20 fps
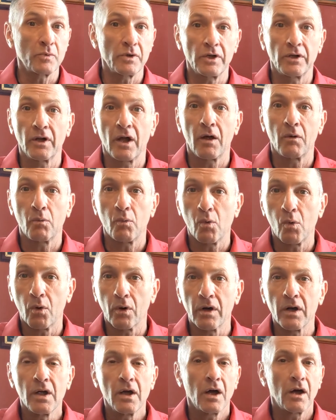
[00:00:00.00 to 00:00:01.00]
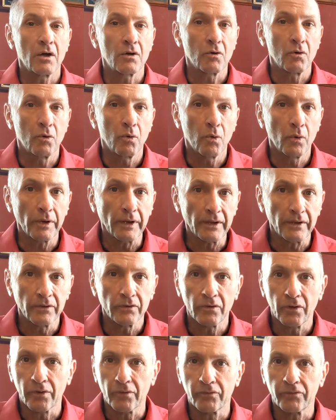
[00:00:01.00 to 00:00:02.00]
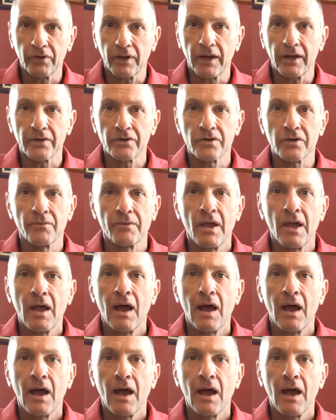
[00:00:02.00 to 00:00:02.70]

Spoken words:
we do not war according to the flesh.